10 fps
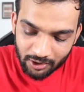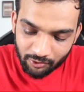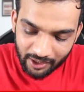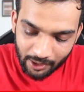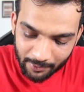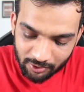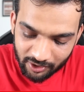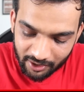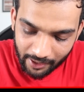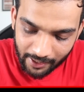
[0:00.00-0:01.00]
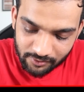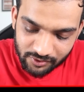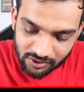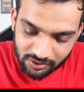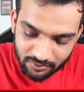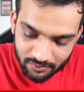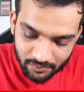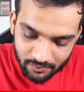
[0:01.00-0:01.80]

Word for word: The train number 3 arrives.